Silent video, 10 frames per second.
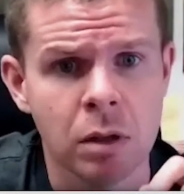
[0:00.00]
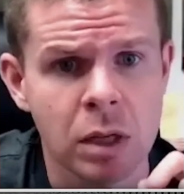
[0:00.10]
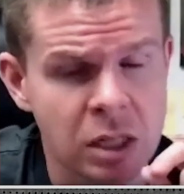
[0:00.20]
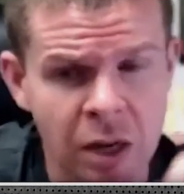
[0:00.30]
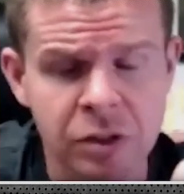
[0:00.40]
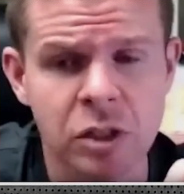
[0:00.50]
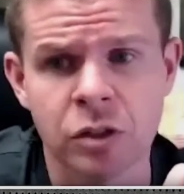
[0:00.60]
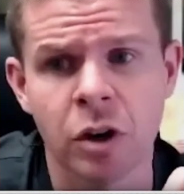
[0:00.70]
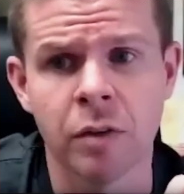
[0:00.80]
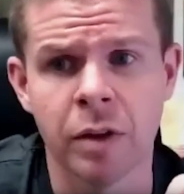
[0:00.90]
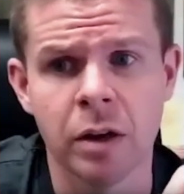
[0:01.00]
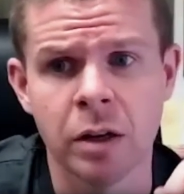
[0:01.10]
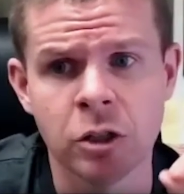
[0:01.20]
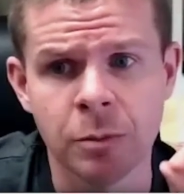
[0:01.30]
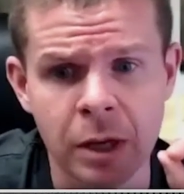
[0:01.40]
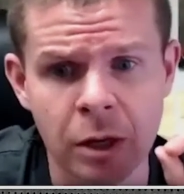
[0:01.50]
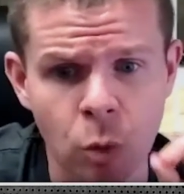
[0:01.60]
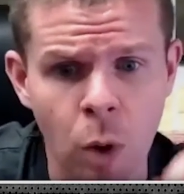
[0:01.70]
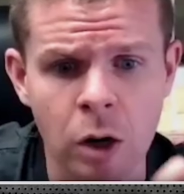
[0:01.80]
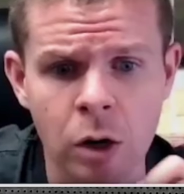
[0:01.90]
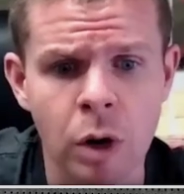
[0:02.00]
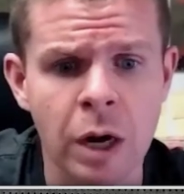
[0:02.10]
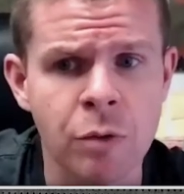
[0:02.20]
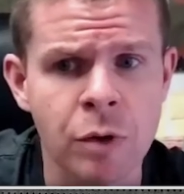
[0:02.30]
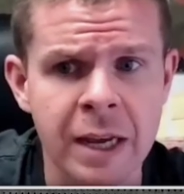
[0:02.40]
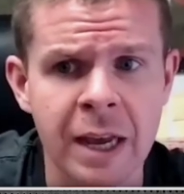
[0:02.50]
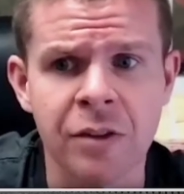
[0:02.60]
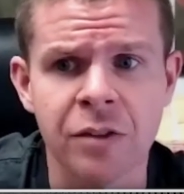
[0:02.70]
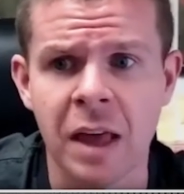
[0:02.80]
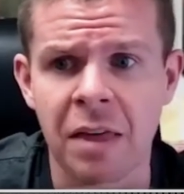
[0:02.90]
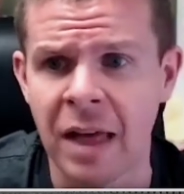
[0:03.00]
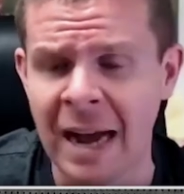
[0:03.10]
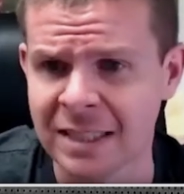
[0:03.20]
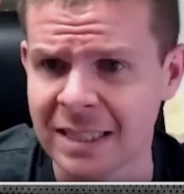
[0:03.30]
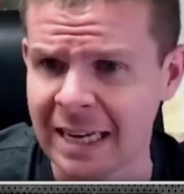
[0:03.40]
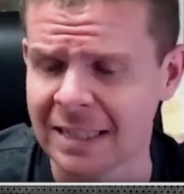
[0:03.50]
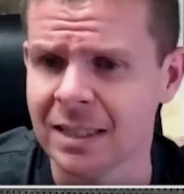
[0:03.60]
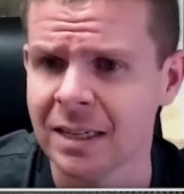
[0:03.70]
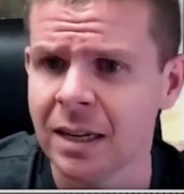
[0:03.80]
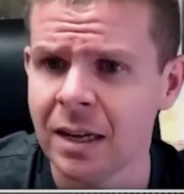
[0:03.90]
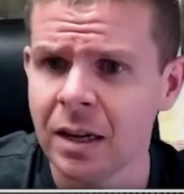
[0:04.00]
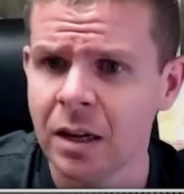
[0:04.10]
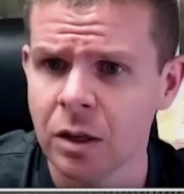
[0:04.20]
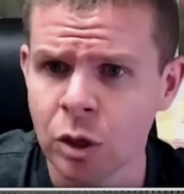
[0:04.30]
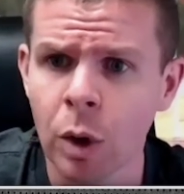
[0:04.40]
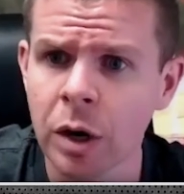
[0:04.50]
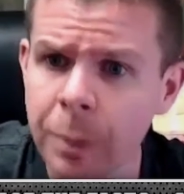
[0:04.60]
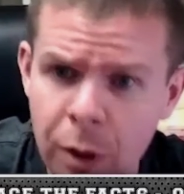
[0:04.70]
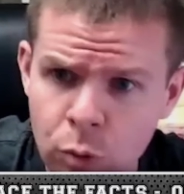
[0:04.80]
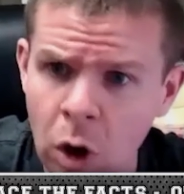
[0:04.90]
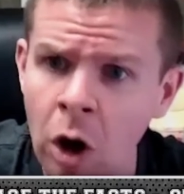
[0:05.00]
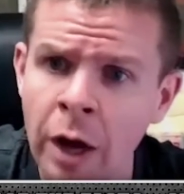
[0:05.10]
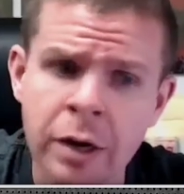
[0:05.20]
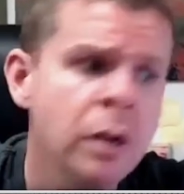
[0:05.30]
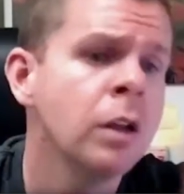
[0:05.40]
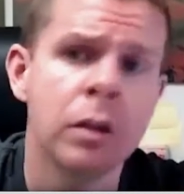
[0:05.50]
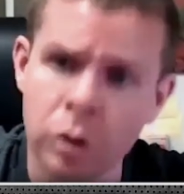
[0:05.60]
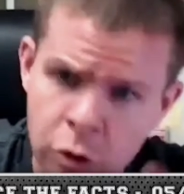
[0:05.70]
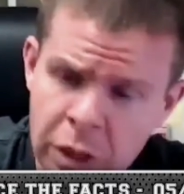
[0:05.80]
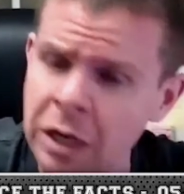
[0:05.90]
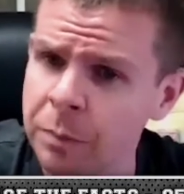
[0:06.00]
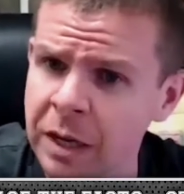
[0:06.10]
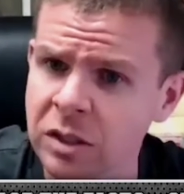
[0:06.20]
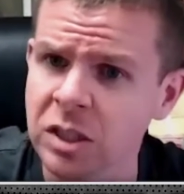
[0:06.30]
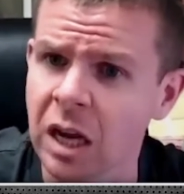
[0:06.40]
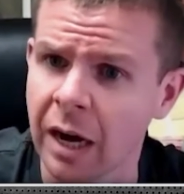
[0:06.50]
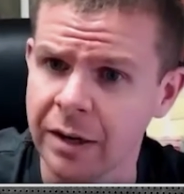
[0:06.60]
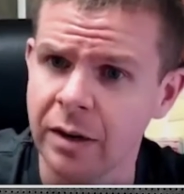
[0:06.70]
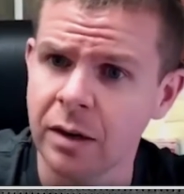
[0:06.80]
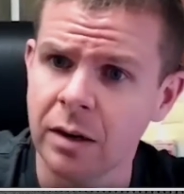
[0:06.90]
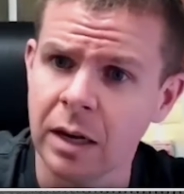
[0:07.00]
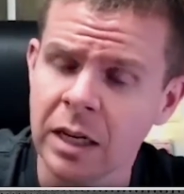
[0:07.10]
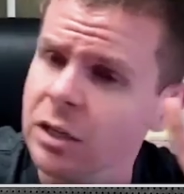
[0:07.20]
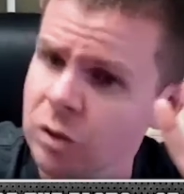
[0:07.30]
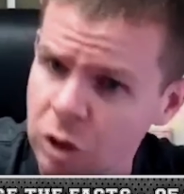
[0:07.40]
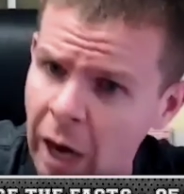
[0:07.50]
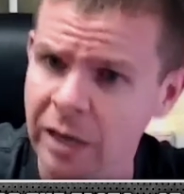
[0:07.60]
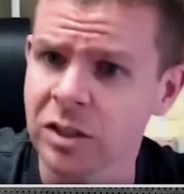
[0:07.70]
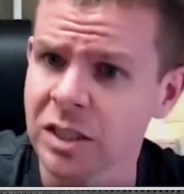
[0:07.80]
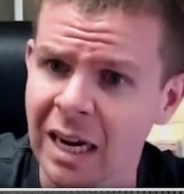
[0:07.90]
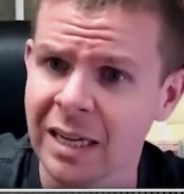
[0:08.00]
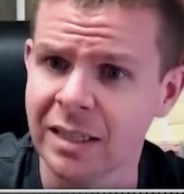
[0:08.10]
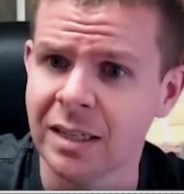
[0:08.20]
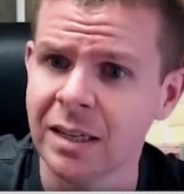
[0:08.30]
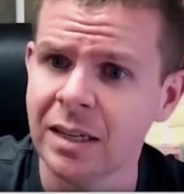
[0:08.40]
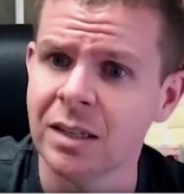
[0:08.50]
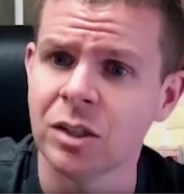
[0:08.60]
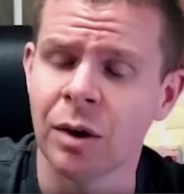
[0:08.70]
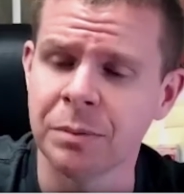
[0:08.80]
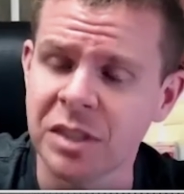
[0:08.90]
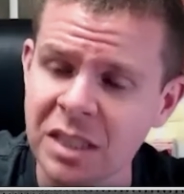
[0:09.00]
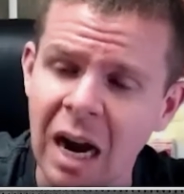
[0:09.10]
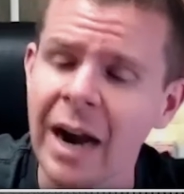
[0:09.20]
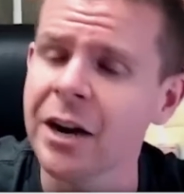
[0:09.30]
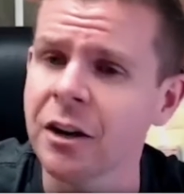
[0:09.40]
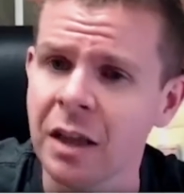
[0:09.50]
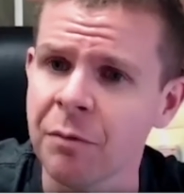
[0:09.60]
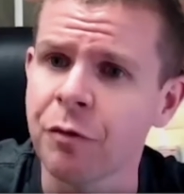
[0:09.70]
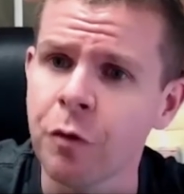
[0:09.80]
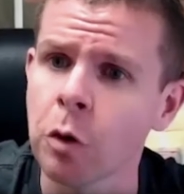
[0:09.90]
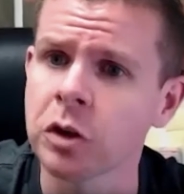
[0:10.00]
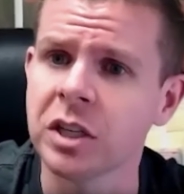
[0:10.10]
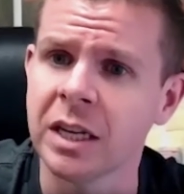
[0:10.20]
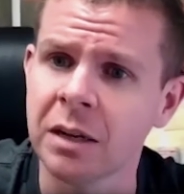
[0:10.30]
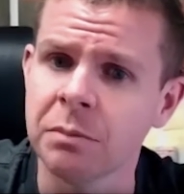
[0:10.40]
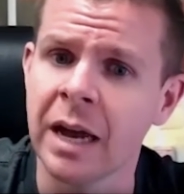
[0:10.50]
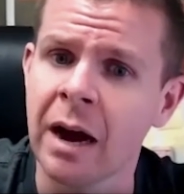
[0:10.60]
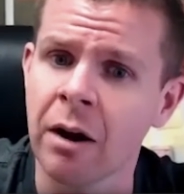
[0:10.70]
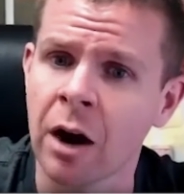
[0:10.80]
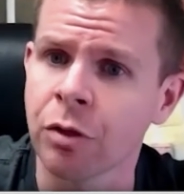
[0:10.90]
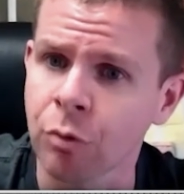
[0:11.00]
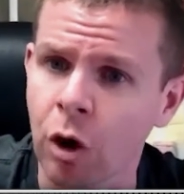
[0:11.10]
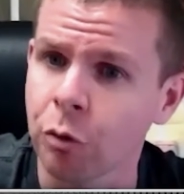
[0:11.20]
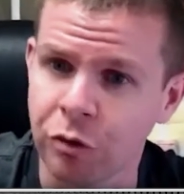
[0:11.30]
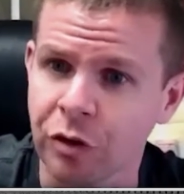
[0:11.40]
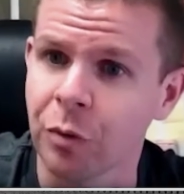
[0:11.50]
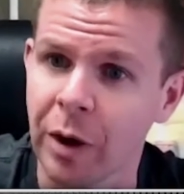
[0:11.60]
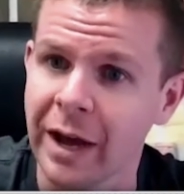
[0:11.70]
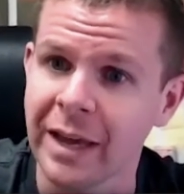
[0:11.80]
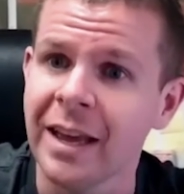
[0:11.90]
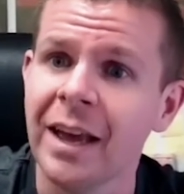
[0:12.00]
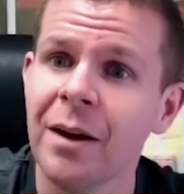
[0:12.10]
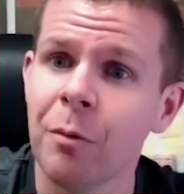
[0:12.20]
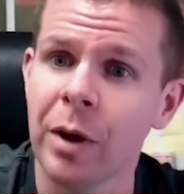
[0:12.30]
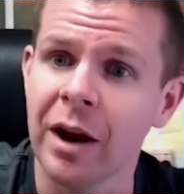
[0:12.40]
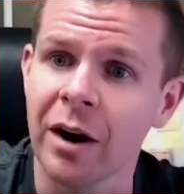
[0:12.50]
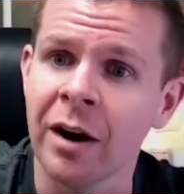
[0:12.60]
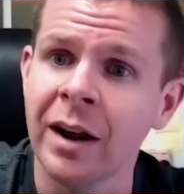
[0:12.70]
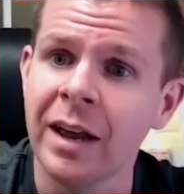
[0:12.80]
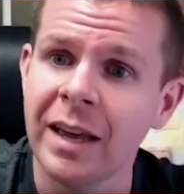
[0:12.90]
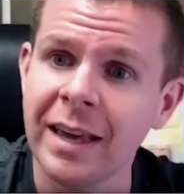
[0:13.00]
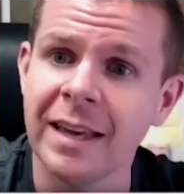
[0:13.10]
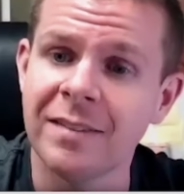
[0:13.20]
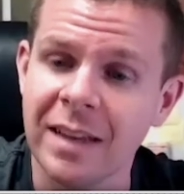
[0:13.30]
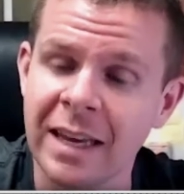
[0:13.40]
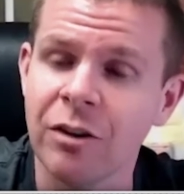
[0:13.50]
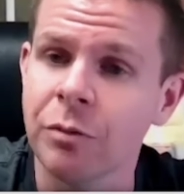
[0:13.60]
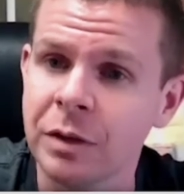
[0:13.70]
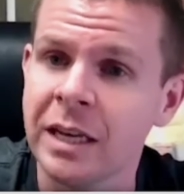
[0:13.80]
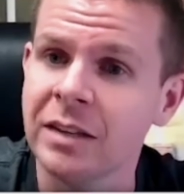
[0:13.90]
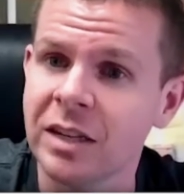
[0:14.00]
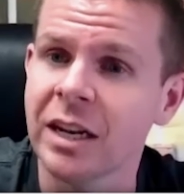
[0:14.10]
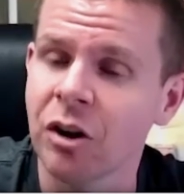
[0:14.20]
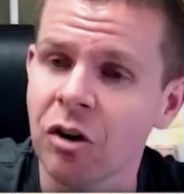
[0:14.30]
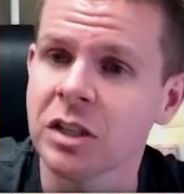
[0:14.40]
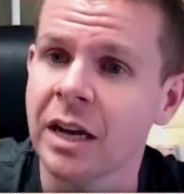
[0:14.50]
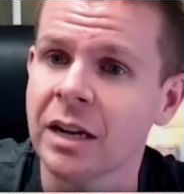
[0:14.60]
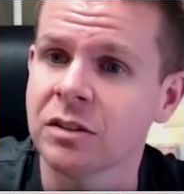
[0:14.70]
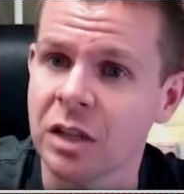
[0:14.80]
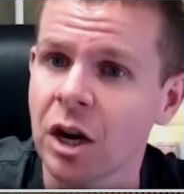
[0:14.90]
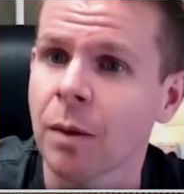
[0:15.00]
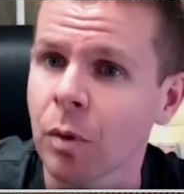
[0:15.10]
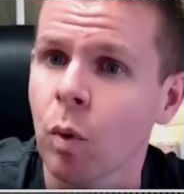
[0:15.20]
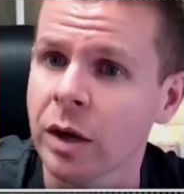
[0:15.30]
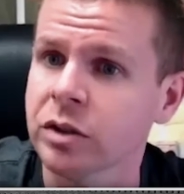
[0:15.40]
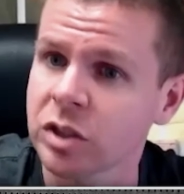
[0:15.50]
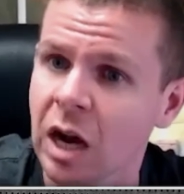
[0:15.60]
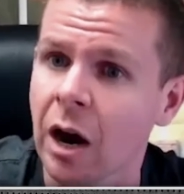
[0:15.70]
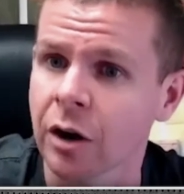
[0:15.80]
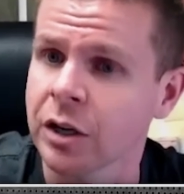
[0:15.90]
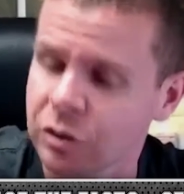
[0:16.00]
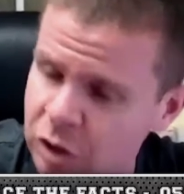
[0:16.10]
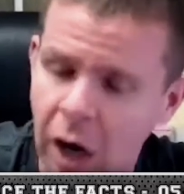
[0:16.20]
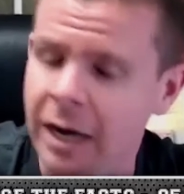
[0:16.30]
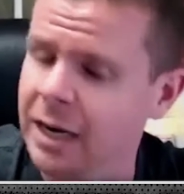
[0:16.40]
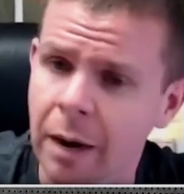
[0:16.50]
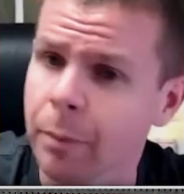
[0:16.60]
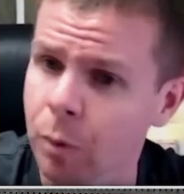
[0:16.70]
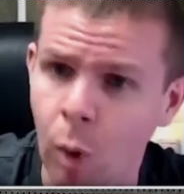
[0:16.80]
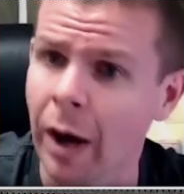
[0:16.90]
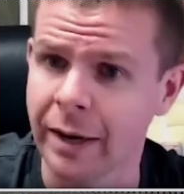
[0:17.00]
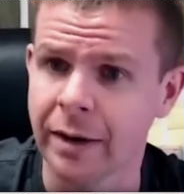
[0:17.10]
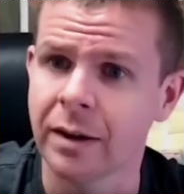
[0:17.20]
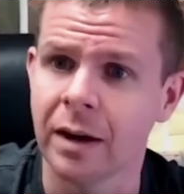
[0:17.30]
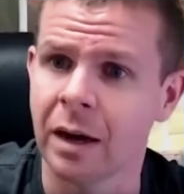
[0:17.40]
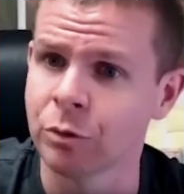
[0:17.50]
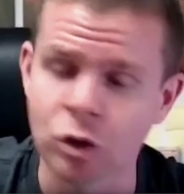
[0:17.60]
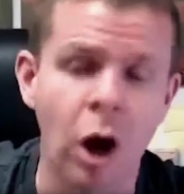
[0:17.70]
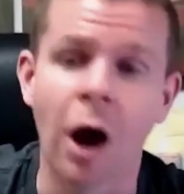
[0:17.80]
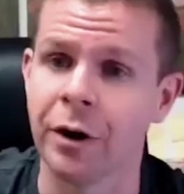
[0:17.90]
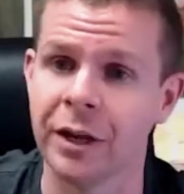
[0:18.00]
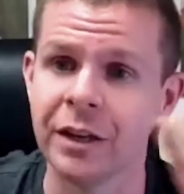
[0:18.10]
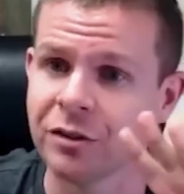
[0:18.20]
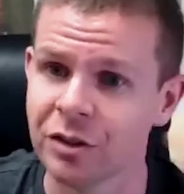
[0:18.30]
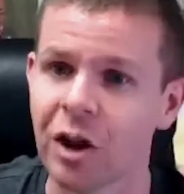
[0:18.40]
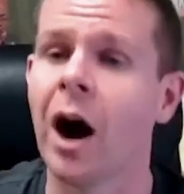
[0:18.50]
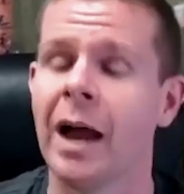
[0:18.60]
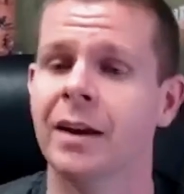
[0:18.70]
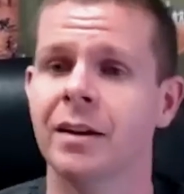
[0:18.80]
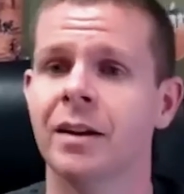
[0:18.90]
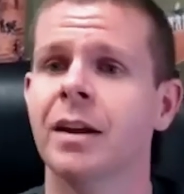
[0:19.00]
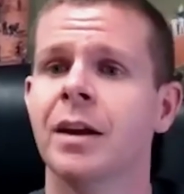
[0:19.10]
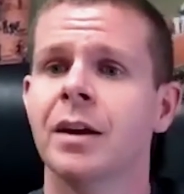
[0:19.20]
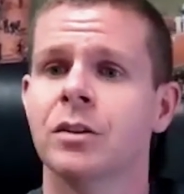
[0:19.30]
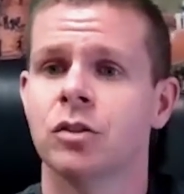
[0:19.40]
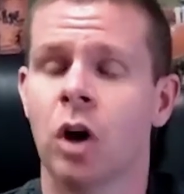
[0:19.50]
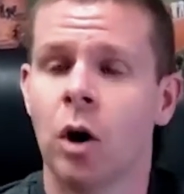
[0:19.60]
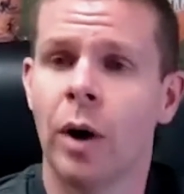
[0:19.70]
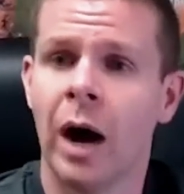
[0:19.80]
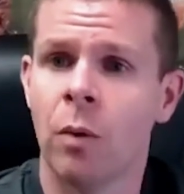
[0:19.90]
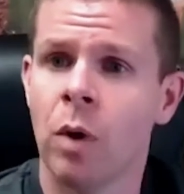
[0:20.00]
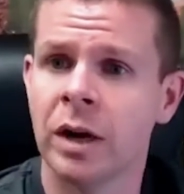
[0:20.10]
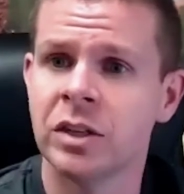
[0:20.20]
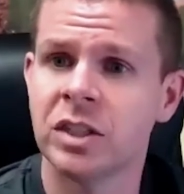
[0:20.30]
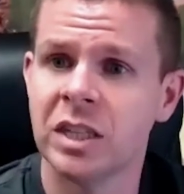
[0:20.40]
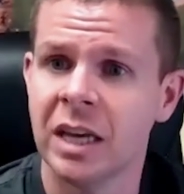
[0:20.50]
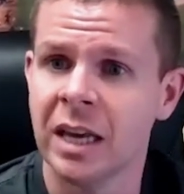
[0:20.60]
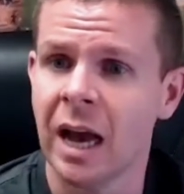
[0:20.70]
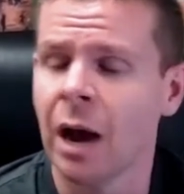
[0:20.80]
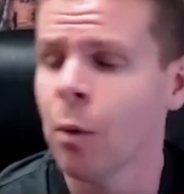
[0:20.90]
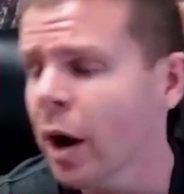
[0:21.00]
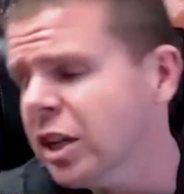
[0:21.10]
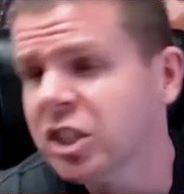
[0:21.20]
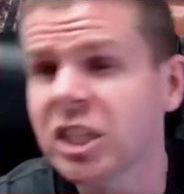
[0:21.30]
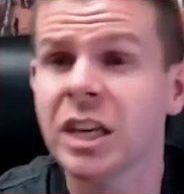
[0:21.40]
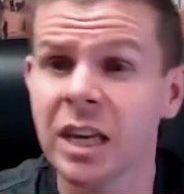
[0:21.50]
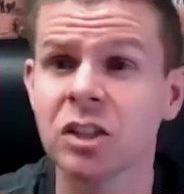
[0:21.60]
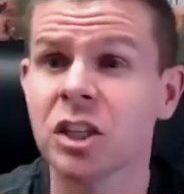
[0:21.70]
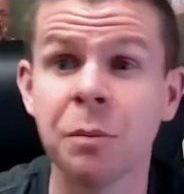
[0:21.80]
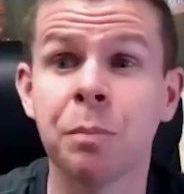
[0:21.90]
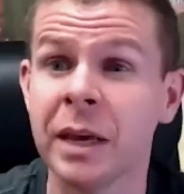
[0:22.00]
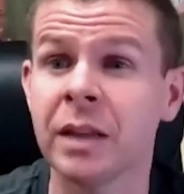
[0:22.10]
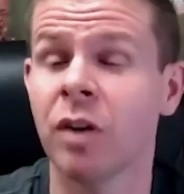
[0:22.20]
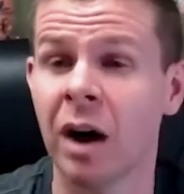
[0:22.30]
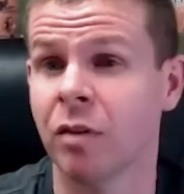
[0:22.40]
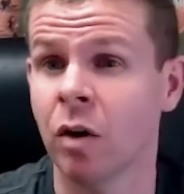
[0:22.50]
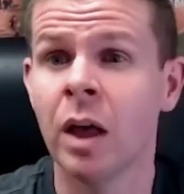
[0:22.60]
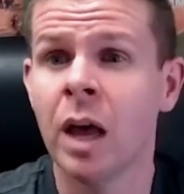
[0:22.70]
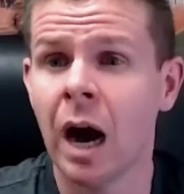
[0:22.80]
He doesn't deserve it. It should be Eduardo Rodriguez. That's it. You want to be a Rod, you need to be a stud. And he is not a stud. So I'm tired of them forcing him down our throats in a way where he's he he's getting looked at as the number one starter. He's not a number one. I'm sorry, he's not. So I want to see I want to see his compete level.